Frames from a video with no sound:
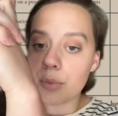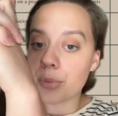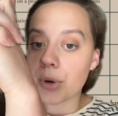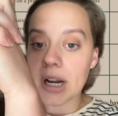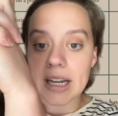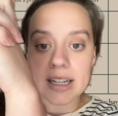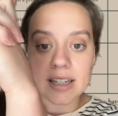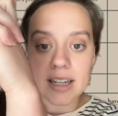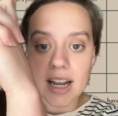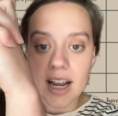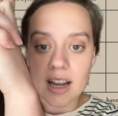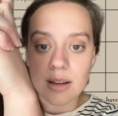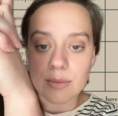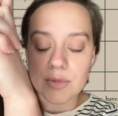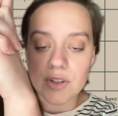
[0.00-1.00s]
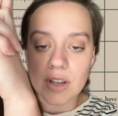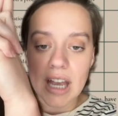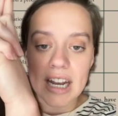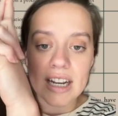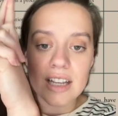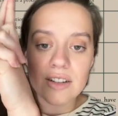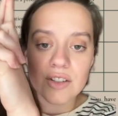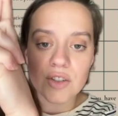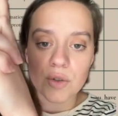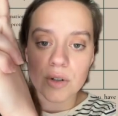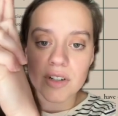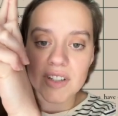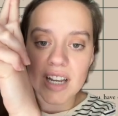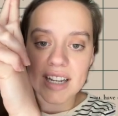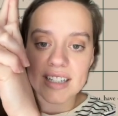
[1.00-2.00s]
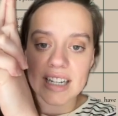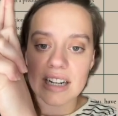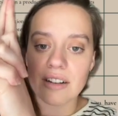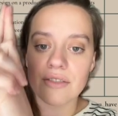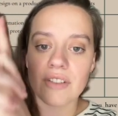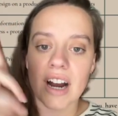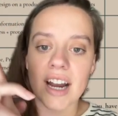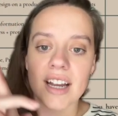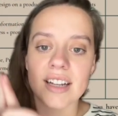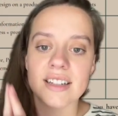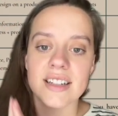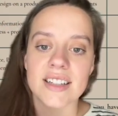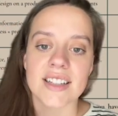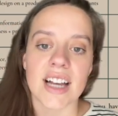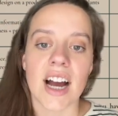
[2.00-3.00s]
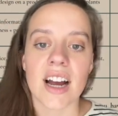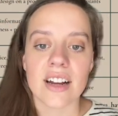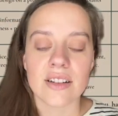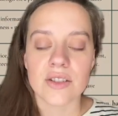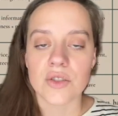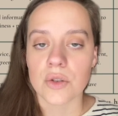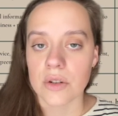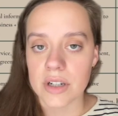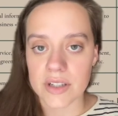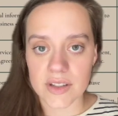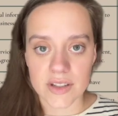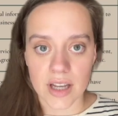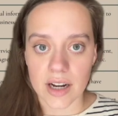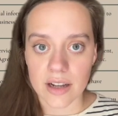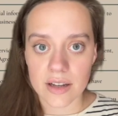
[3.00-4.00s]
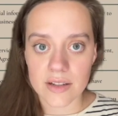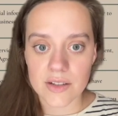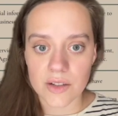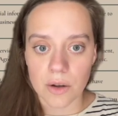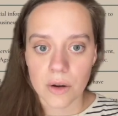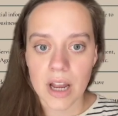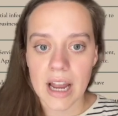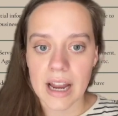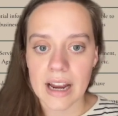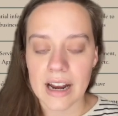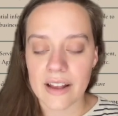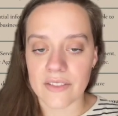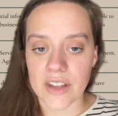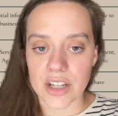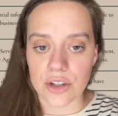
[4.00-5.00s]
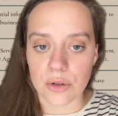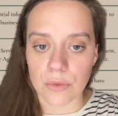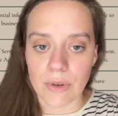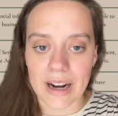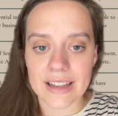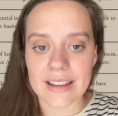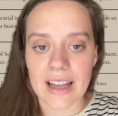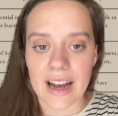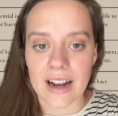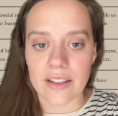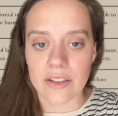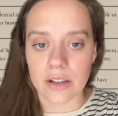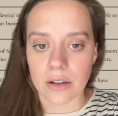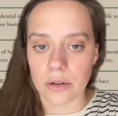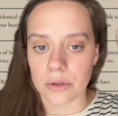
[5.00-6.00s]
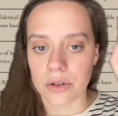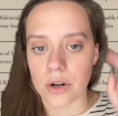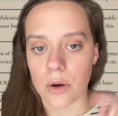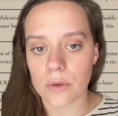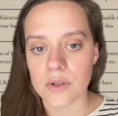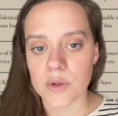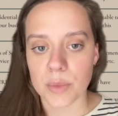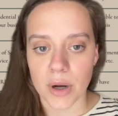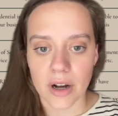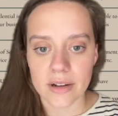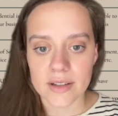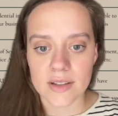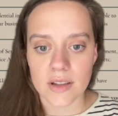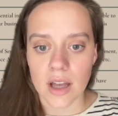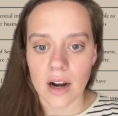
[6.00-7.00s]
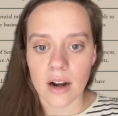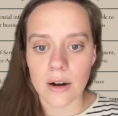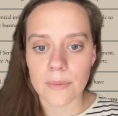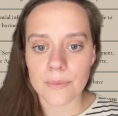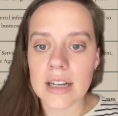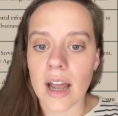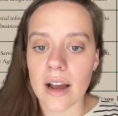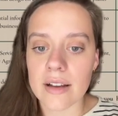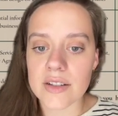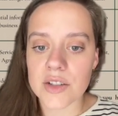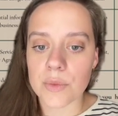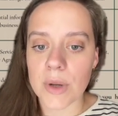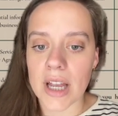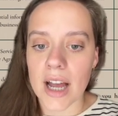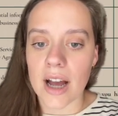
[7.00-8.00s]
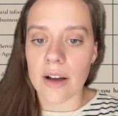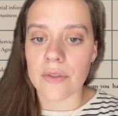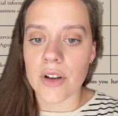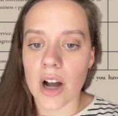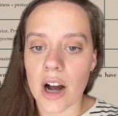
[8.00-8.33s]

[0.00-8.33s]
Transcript: brand names, any source identifying designs or aesthetics, okay? And then you'll write that in the little notes box there. Next, we have